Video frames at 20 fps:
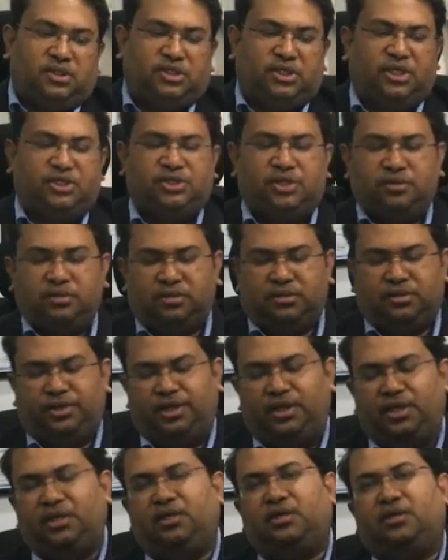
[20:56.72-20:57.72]
Section
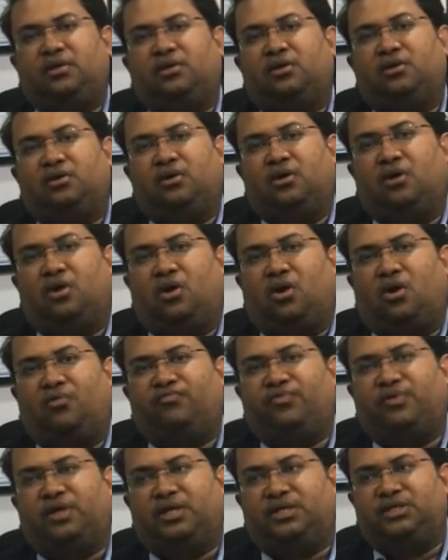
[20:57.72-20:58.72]
3
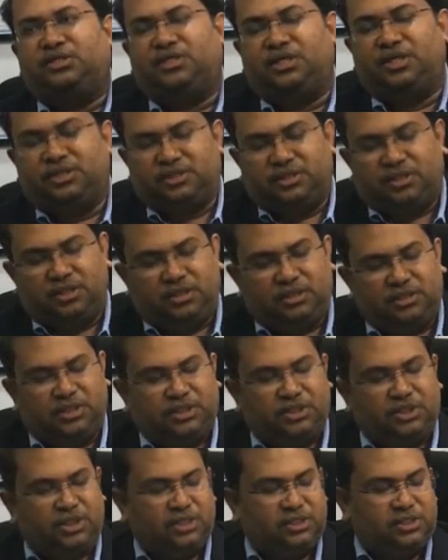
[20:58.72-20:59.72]
of the SGST
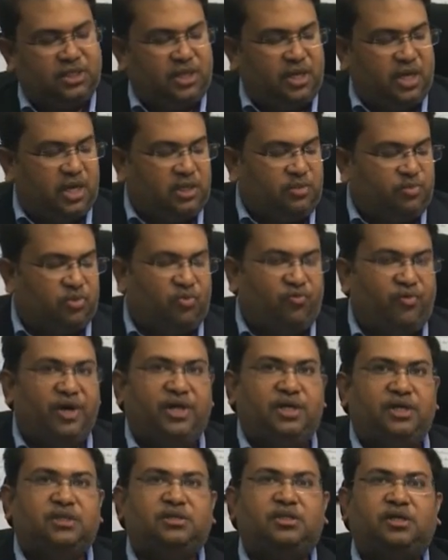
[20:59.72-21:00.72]
CGST Act
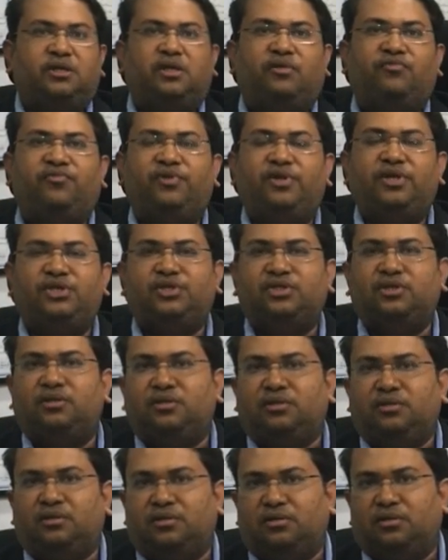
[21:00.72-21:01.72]
provides the
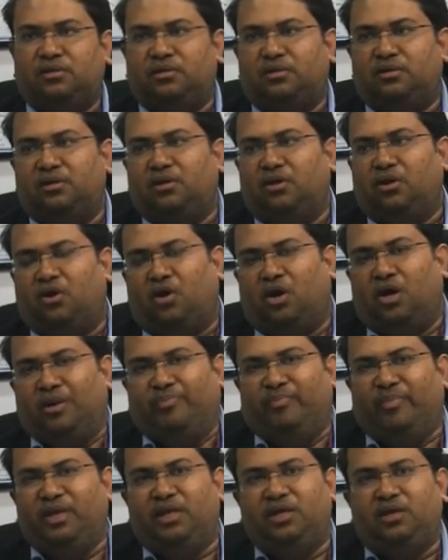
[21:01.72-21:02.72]
definition
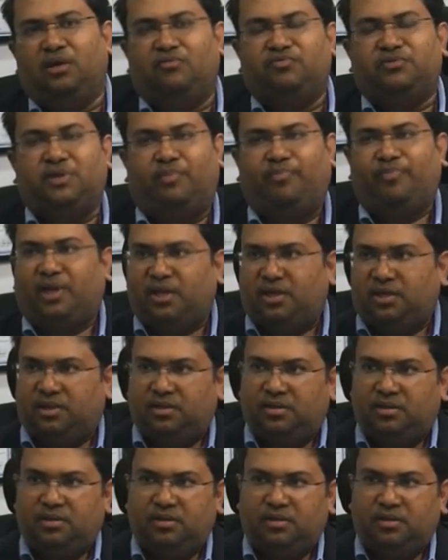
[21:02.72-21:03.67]
or meaning of supply.